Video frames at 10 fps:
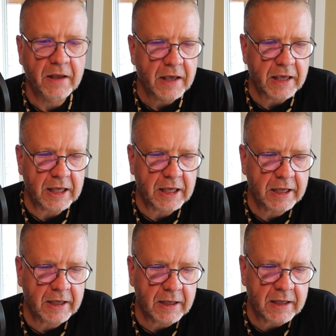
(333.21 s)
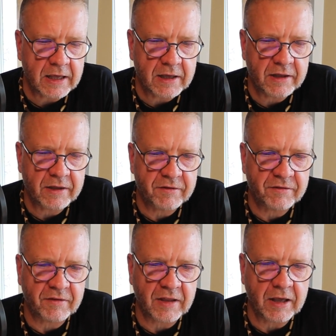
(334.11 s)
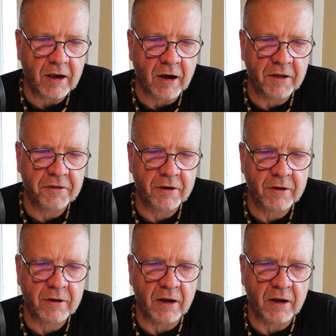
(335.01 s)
He is the author